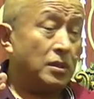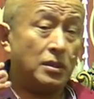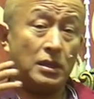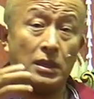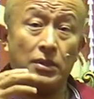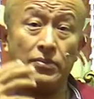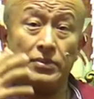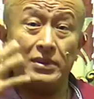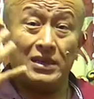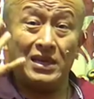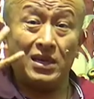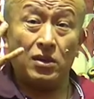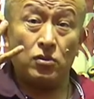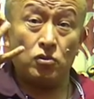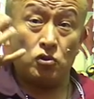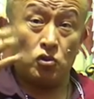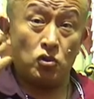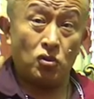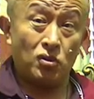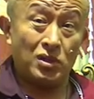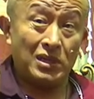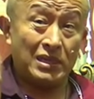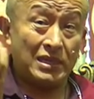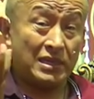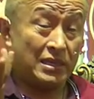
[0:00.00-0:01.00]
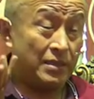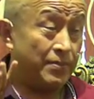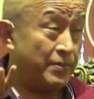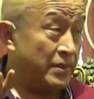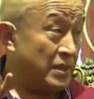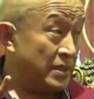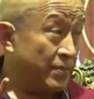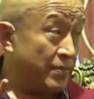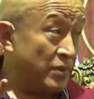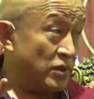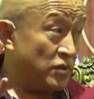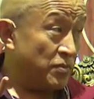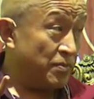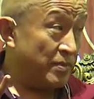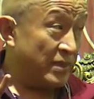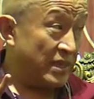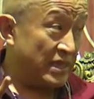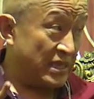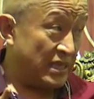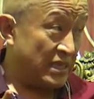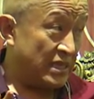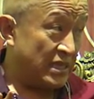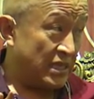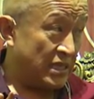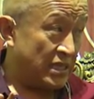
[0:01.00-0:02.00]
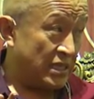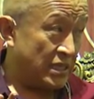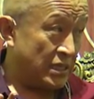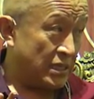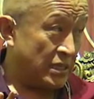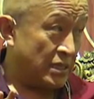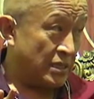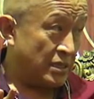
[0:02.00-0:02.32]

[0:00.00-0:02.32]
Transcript: I will now talk a little bit about meditation.